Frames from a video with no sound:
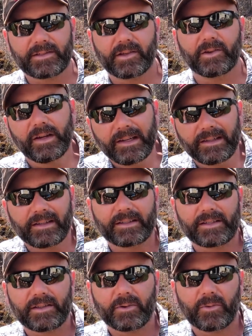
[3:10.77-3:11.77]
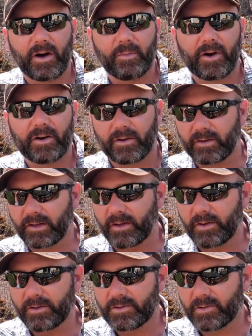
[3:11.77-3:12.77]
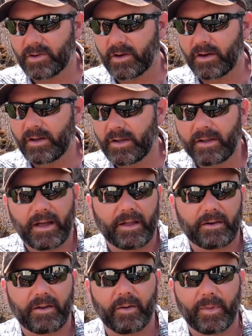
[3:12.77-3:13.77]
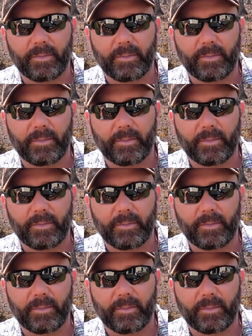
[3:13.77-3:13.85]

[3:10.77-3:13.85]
So it's either Walmart or Lowe's, or I don't know,